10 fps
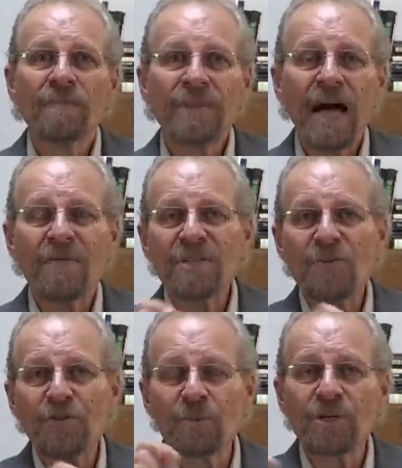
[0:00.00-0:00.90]
How the
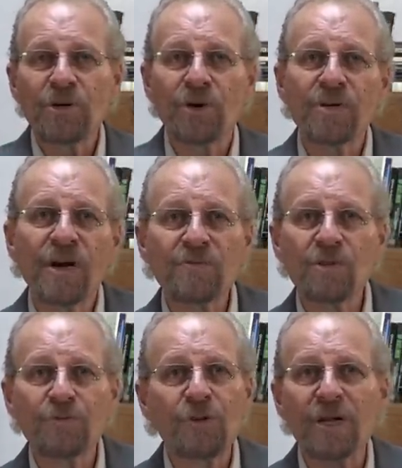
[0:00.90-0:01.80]
Nephilim Returned After
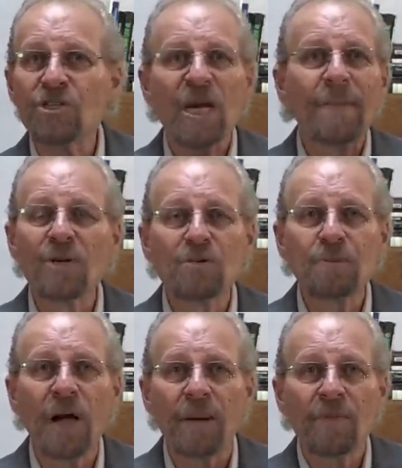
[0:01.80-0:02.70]
the Flood. Shameless
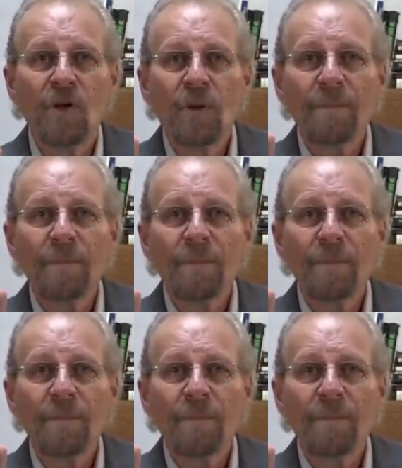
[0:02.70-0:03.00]
plug.